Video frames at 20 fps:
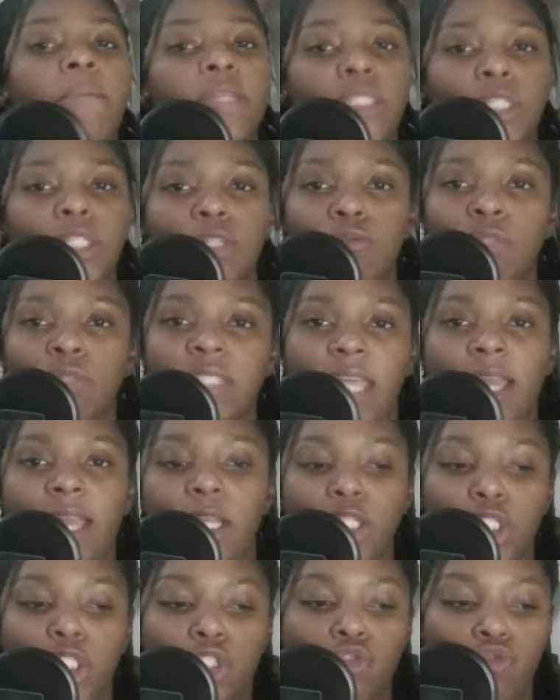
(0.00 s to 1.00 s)
to you, saying
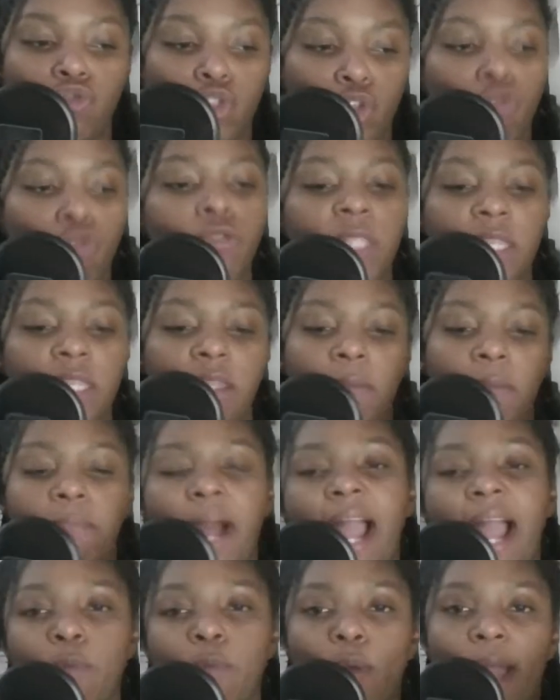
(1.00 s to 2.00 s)
to you, using the
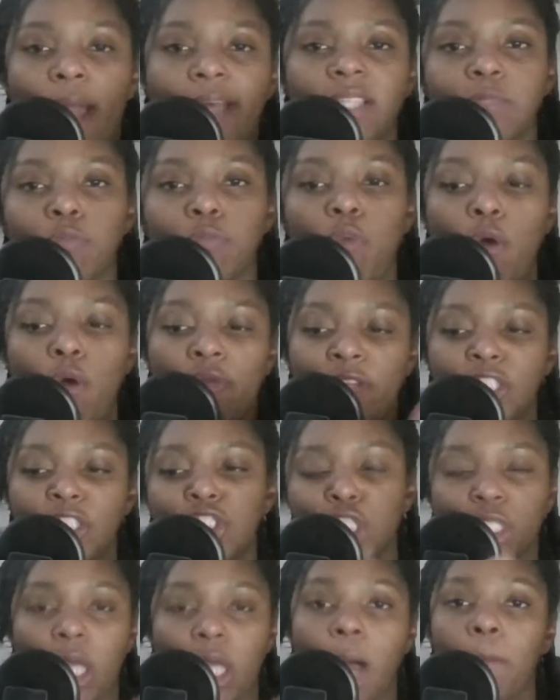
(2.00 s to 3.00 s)
Bible as more than
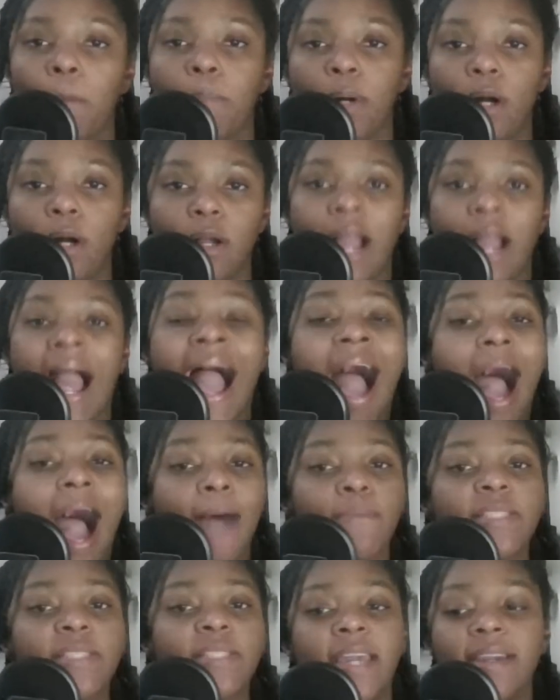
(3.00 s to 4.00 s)
just a book, I'm
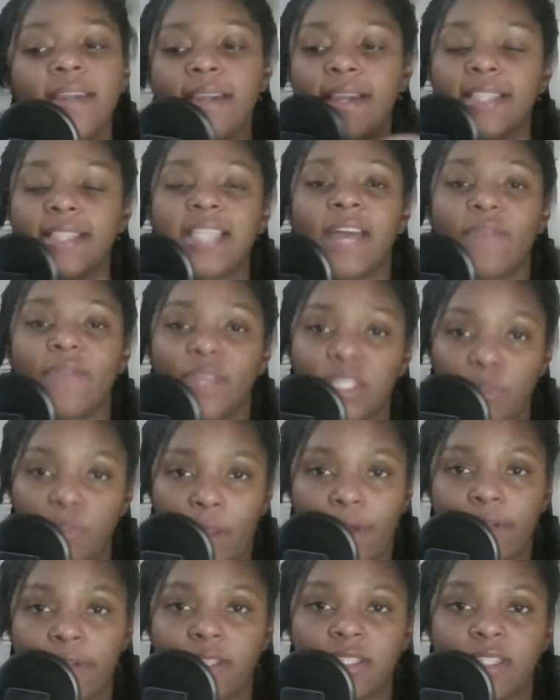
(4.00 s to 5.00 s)
saying it because I've
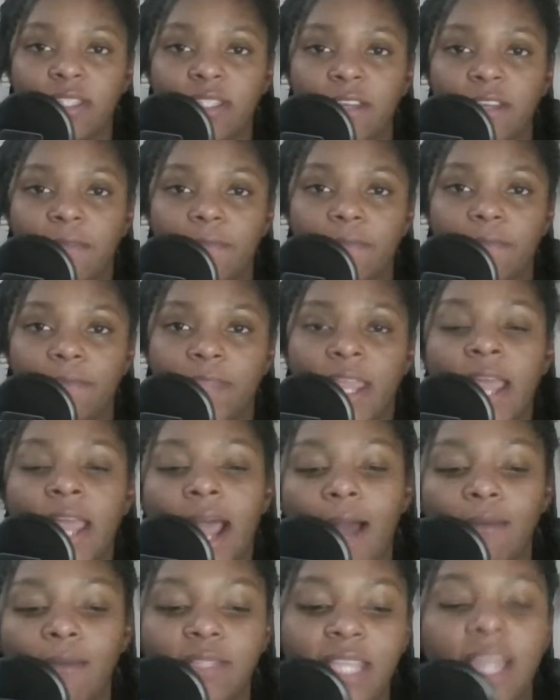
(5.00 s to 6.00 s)
experienced it.
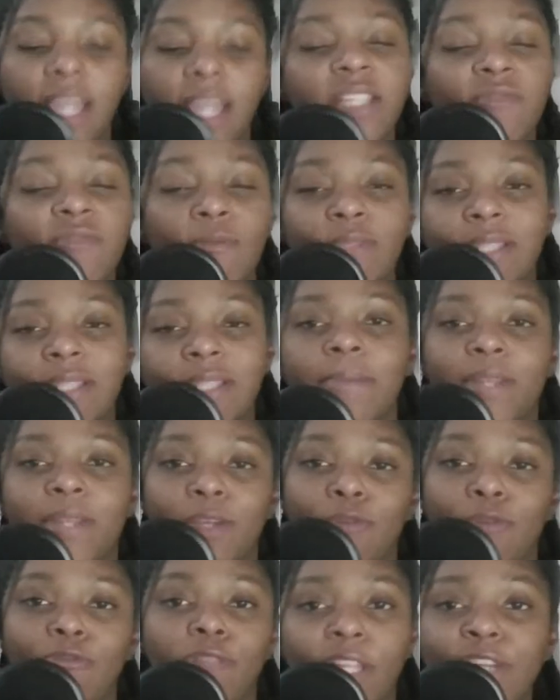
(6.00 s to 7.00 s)
I'm saying this from somebody
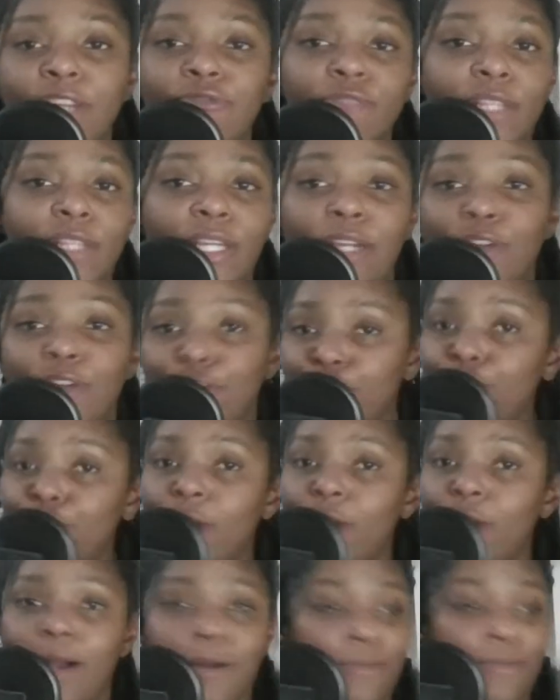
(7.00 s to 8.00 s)
who literally grew
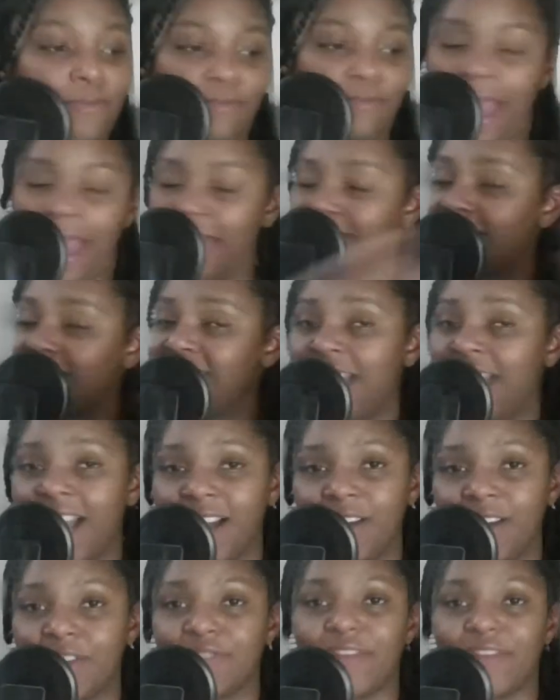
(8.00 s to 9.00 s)
up as a
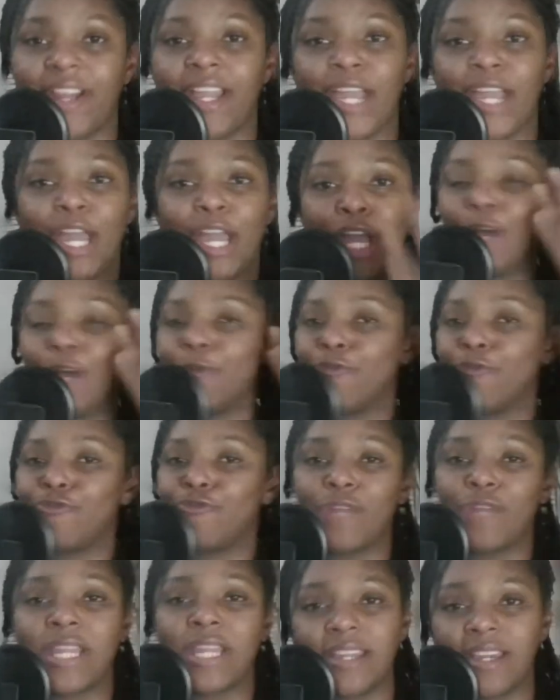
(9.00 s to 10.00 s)
child, right?
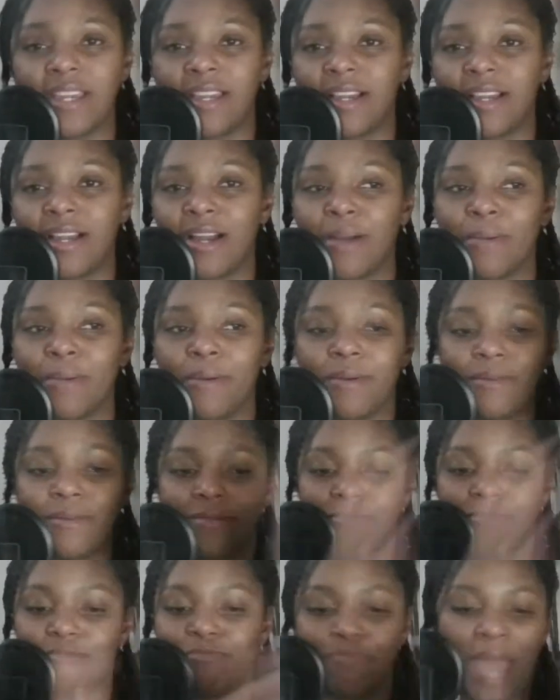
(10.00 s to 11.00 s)
Reading
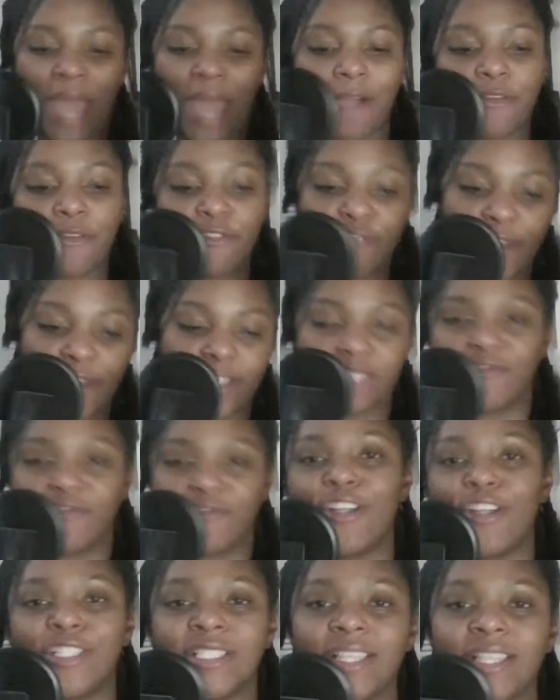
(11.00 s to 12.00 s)
paraphrased
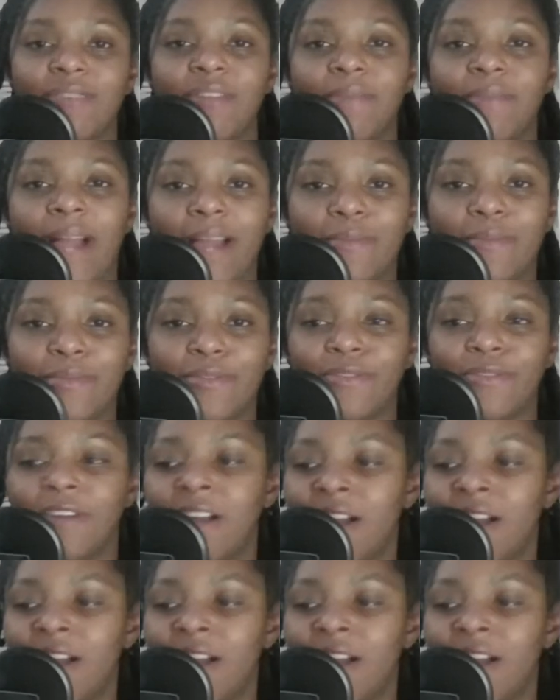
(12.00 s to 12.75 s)
versions of the Bible,